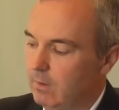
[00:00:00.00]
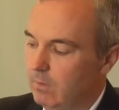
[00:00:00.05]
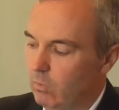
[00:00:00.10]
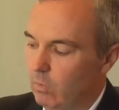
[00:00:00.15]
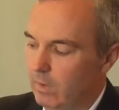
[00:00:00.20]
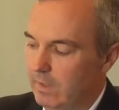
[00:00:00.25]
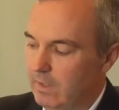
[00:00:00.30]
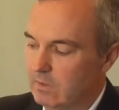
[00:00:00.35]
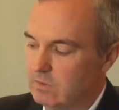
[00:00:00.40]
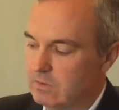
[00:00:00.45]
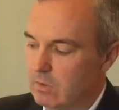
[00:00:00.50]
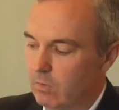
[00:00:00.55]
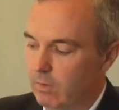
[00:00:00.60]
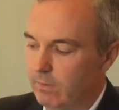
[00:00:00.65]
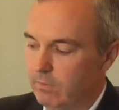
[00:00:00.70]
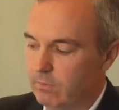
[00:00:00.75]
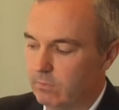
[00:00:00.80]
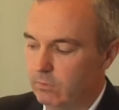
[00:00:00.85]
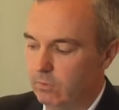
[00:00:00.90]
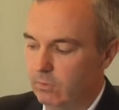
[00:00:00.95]
When he's
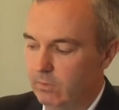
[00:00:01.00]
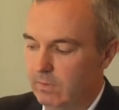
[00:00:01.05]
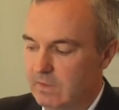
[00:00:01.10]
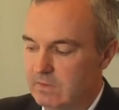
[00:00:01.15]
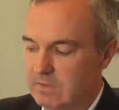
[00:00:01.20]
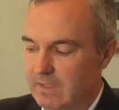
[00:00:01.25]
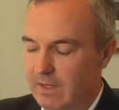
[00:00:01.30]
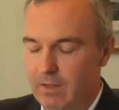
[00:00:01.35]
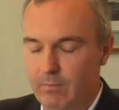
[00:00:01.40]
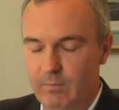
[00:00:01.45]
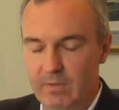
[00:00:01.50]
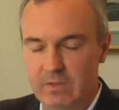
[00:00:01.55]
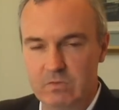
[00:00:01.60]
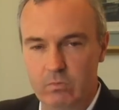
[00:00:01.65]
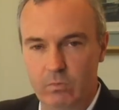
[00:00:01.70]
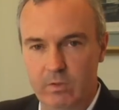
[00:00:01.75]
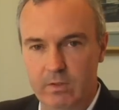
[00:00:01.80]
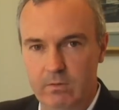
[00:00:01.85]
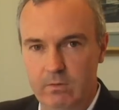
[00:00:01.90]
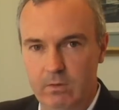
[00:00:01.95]
going through these
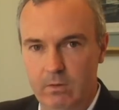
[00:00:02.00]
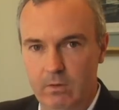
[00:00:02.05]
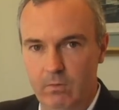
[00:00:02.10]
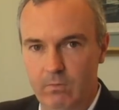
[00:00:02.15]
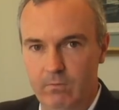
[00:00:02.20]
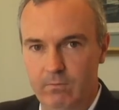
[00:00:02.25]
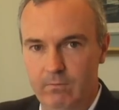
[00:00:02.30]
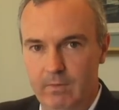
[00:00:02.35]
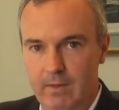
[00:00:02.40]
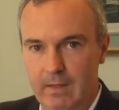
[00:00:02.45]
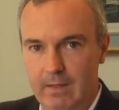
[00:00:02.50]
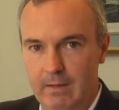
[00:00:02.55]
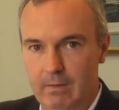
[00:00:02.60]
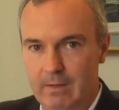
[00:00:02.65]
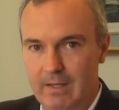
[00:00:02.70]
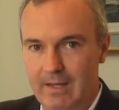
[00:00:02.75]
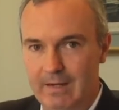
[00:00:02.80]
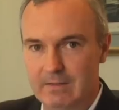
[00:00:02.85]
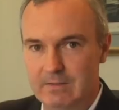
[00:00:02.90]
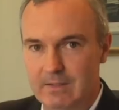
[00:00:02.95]
elements with you, and a
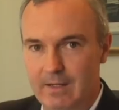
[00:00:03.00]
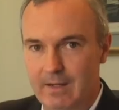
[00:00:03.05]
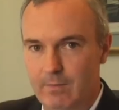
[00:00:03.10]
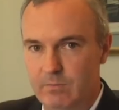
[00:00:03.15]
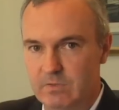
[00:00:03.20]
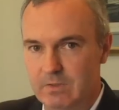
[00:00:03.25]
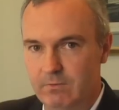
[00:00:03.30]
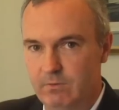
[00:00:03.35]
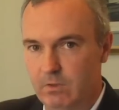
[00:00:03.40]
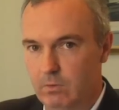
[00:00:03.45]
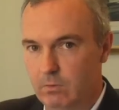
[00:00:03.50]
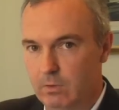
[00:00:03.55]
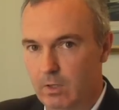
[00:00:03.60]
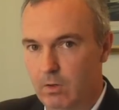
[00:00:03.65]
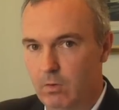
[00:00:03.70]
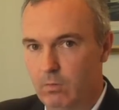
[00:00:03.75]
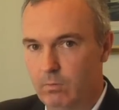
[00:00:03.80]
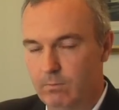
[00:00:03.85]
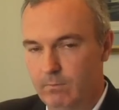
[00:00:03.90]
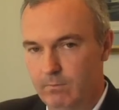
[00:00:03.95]
lot of times if you
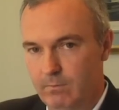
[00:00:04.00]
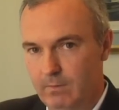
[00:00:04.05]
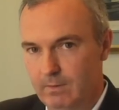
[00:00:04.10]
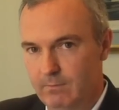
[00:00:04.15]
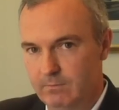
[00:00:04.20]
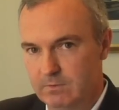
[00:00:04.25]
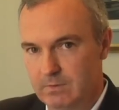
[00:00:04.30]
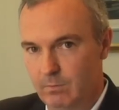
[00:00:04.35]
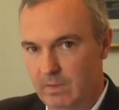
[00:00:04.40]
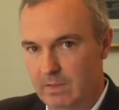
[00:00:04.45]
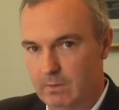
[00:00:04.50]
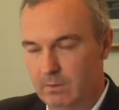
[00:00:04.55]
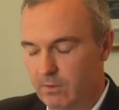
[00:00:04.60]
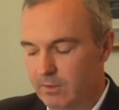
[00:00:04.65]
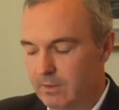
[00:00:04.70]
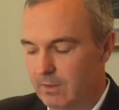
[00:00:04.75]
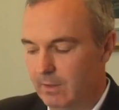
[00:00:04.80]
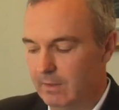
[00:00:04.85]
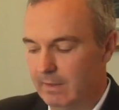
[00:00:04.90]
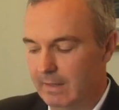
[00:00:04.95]
know to be
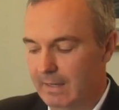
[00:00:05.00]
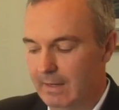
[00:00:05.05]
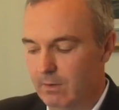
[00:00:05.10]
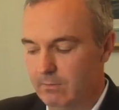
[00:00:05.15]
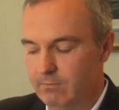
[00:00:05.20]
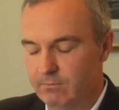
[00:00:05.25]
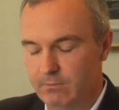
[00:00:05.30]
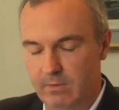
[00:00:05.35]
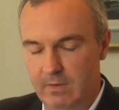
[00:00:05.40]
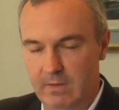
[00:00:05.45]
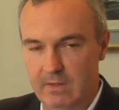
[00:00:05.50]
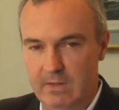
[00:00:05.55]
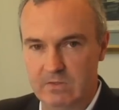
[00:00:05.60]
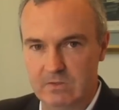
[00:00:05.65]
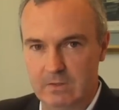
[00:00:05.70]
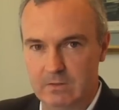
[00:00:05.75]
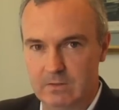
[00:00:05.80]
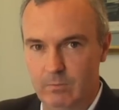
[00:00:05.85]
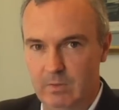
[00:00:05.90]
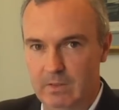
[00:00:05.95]
looking out for
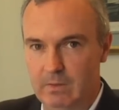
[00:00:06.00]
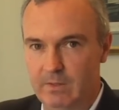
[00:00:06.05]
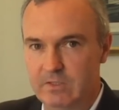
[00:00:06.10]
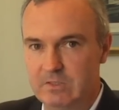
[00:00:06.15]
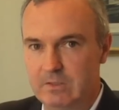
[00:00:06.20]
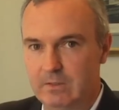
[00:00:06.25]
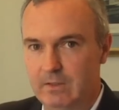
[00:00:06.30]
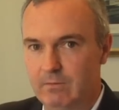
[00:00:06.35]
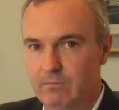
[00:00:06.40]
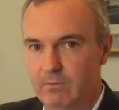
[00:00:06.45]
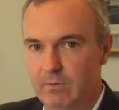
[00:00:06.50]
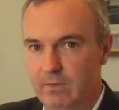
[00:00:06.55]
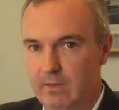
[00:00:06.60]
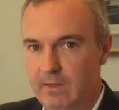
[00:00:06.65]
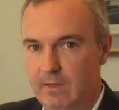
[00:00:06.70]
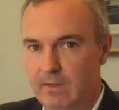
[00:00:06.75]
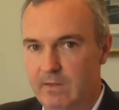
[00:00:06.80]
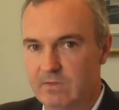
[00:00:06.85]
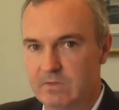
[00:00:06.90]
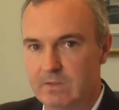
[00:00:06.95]
these and to be listening for
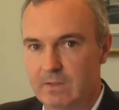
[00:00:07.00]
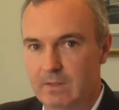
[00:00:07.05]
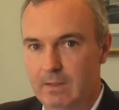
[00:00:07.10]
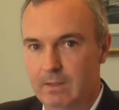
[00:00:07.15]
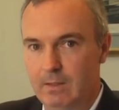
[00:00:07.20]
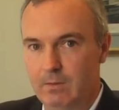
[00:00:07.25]
these,